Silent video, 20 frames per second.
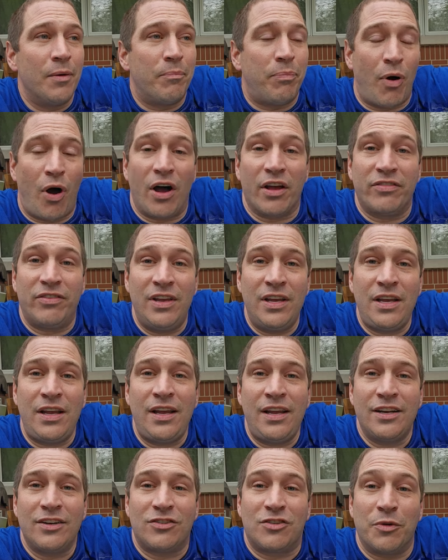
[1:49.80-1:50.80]

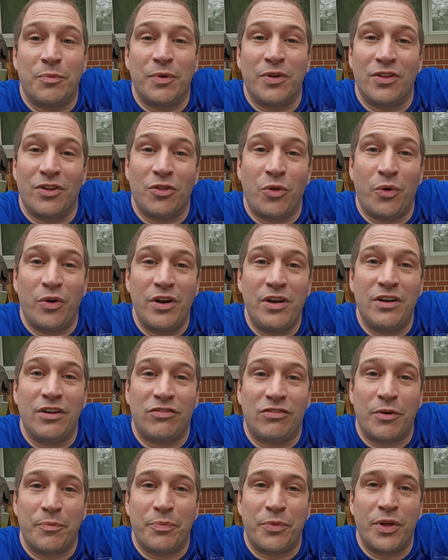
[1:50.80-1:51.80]
Pausing to bring the Lord
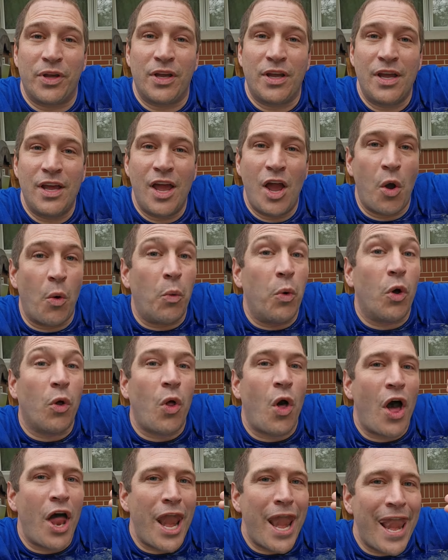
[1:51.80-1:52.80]
into something
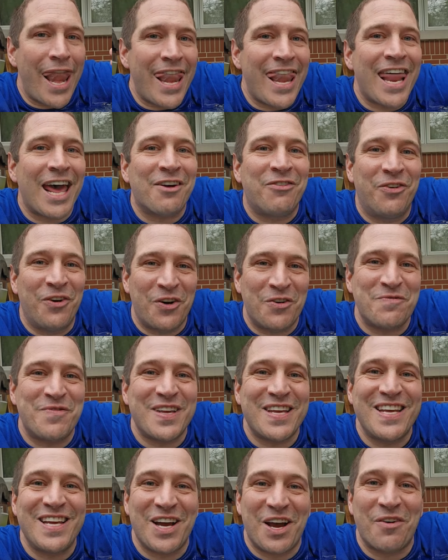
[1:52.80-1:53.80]
will never
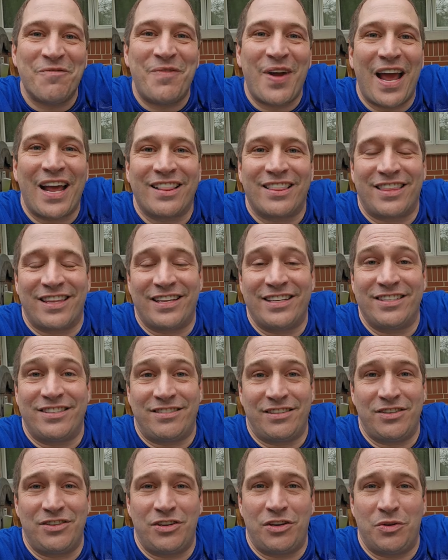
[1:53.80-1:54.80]
be a bad thing
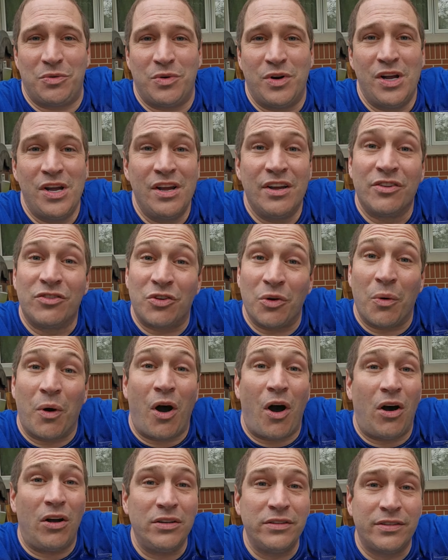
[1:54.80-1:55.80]
to do. So
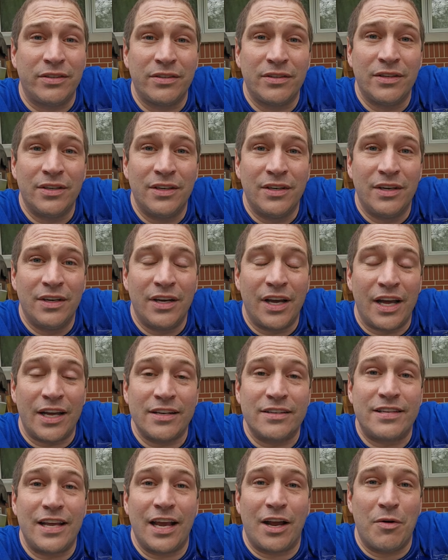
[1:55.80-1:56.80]
halt
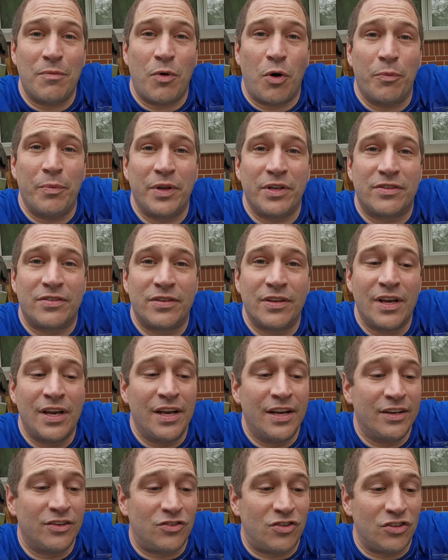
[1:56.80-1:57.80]
and take a moment
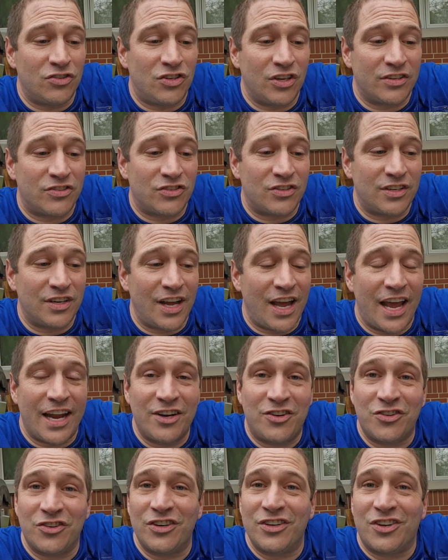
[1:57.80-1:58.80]
to just
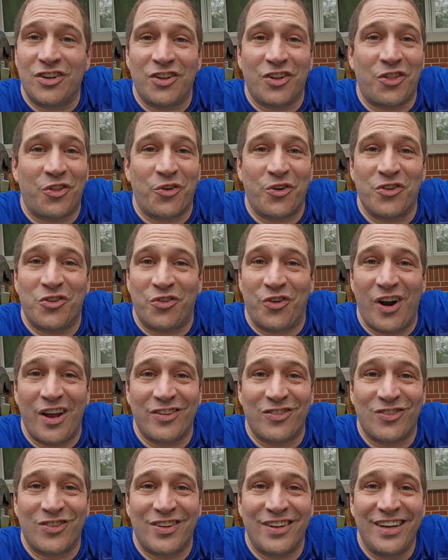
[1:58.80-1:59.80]
enter into the Lord's
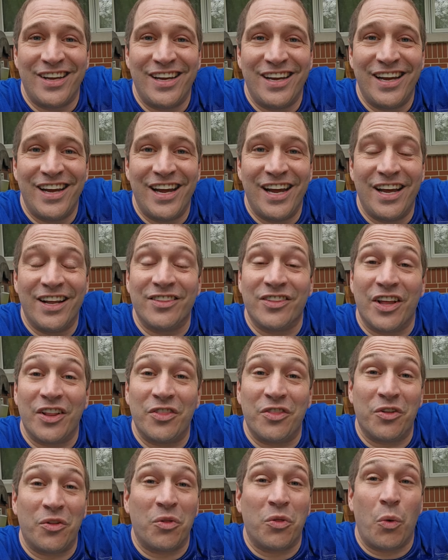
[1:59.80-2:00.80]
rest and
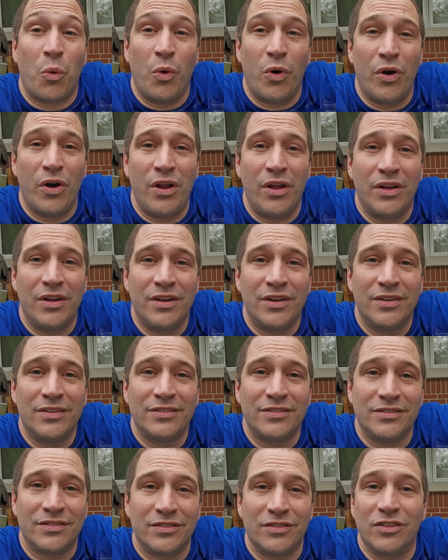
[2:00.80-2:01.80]
let the Lord
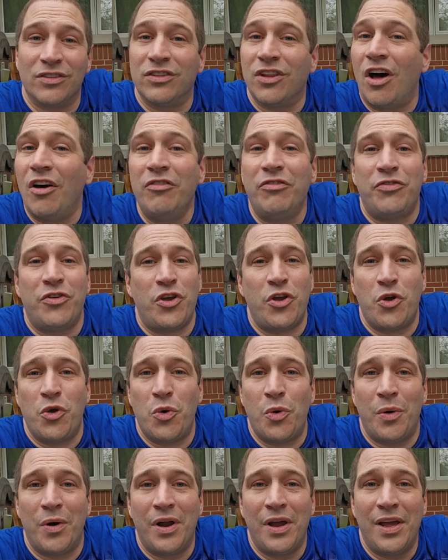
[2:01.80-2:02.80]
love
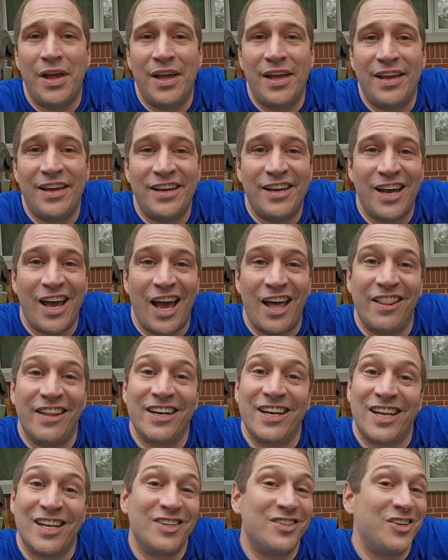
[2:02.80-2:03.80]
you and
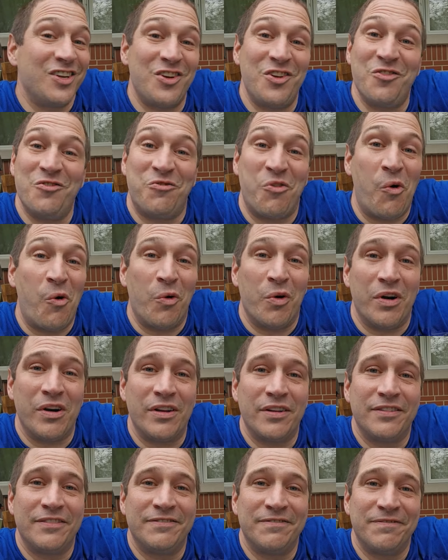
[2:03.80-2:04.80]
then continue forward.